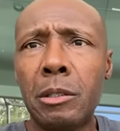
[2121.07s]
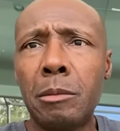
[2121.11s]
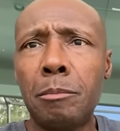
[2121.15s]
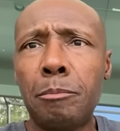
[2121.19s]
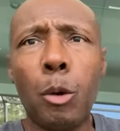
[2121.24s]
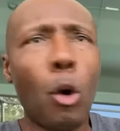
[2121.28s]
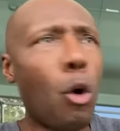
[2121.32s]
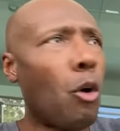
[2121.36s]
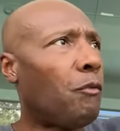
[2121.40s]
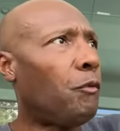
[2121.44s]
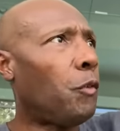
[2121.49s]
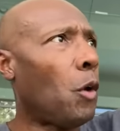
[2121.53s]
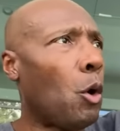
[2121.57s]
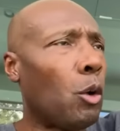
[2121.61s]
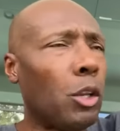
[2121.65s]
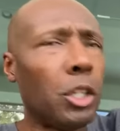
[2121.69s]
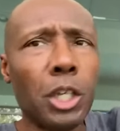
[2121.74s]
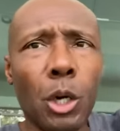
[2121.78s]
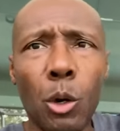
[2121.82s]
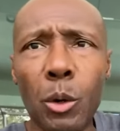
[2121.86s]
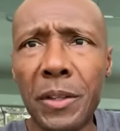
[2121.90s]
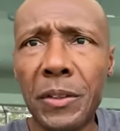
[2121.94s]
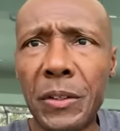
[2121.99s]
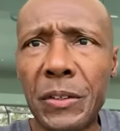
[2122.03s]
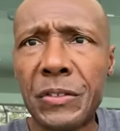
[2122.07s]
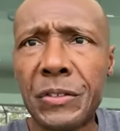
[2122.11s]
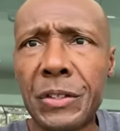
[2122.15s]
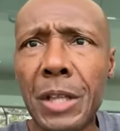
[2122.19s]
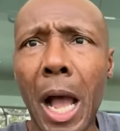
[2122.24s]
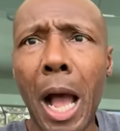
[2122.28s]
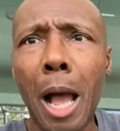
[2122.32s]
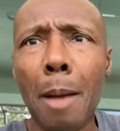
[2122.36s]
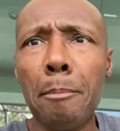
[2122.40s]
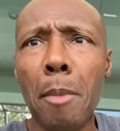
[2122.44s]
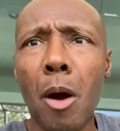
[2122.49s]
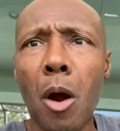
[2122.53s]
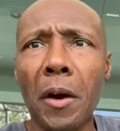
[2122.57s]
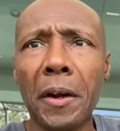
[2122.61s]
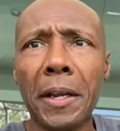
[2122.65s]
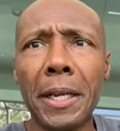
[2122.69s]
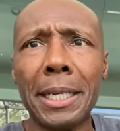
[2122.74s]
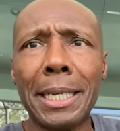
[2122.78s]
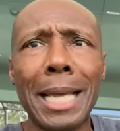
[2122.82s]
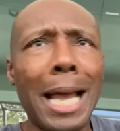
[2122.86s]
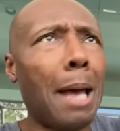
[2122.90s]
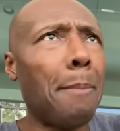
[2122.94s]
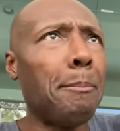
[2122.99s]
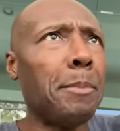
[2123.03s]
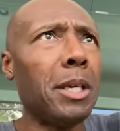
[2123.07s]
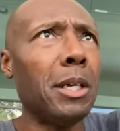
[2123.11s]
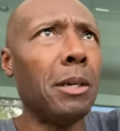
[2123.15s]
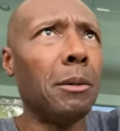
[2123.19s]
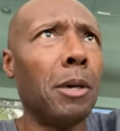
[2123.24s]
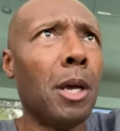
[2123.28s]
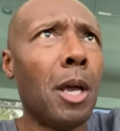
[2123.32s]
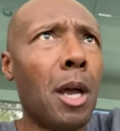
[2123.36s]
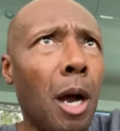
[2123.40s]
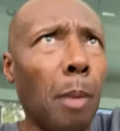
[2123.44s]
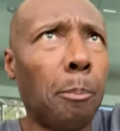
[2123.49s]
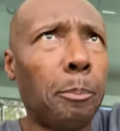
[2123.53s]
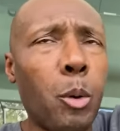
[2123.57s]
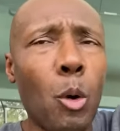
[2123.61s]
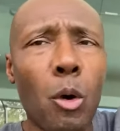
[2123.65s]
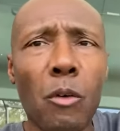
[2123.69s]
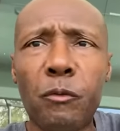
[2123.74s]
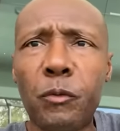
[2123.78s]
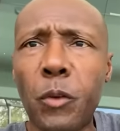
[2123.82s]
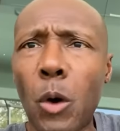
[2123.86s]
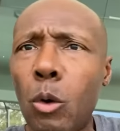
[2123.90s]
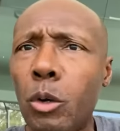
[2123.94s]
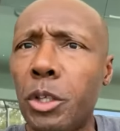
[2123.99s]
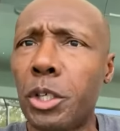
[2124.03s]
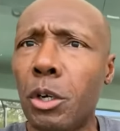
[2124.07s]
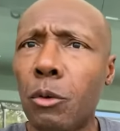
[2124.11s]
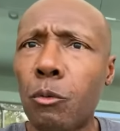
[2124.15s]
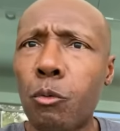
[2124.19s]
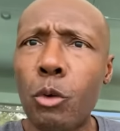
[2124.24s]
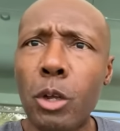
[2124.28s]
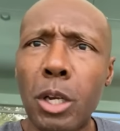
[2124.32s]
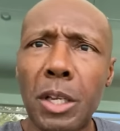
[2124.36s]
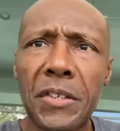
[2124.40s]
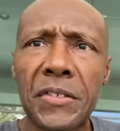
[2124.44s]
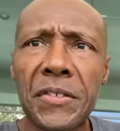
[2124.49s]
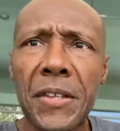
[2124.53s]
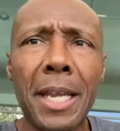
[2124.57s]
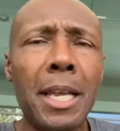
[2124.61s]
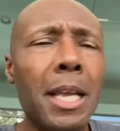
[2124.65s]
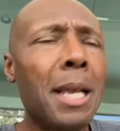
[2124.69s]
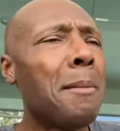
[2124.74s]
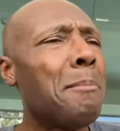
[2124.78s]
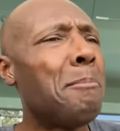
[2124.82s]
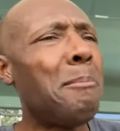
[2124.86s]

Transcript: Portfolio in the stock market. Got me a, a portfolio of real estate.